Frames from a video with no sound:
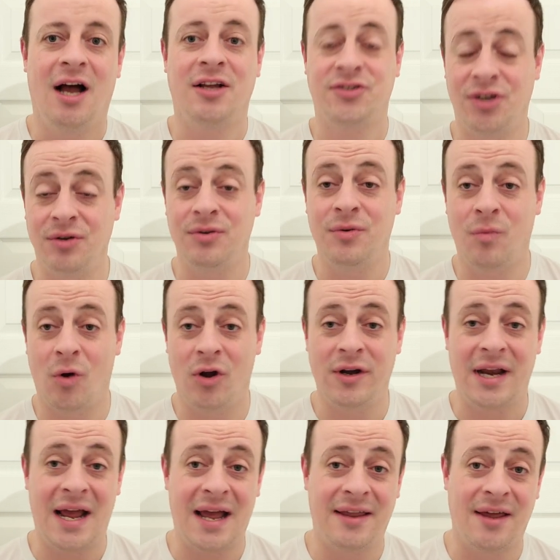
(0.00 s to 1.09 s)
I'll tell you what
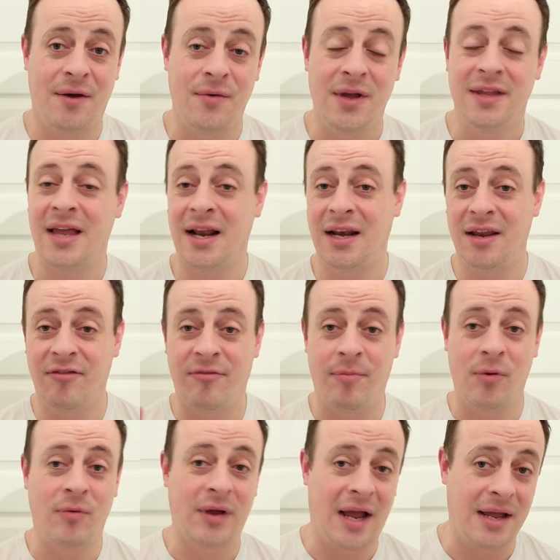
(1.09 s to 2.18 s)
now though, that
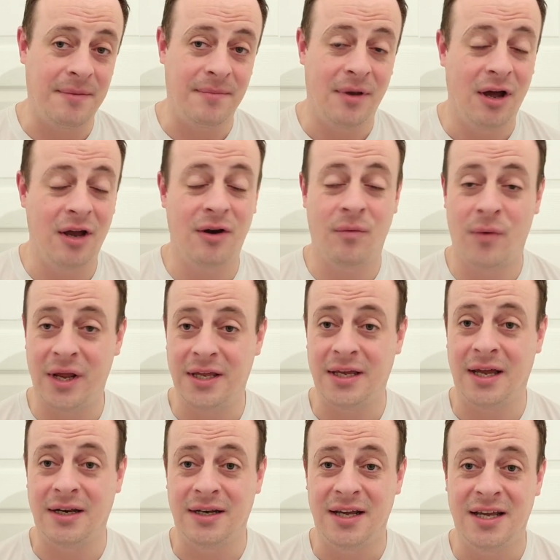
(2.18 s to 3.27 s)
Liverpool game at the
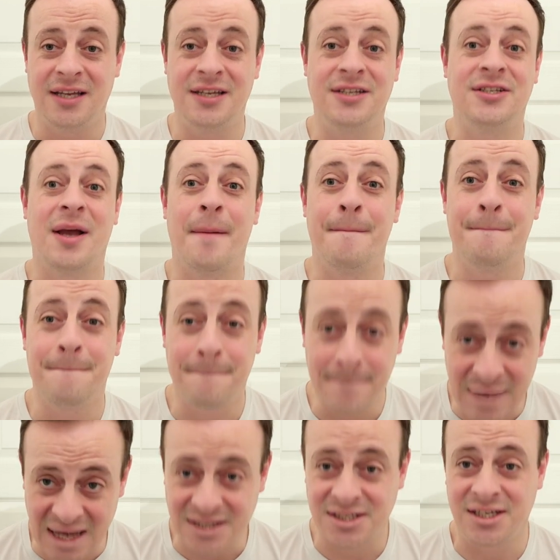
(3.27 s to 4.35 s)
weekend is
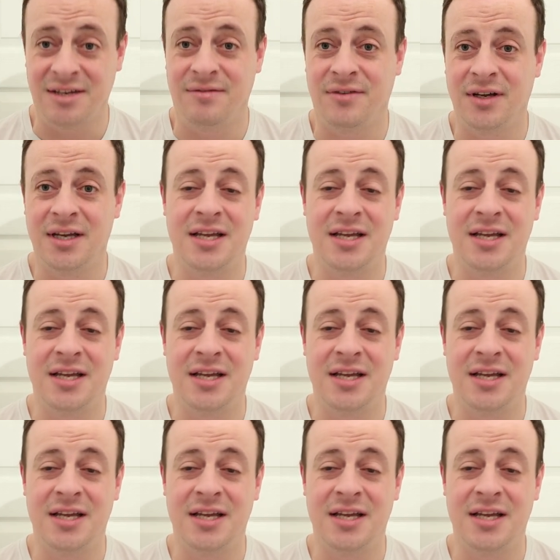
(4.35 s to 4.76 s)
massive.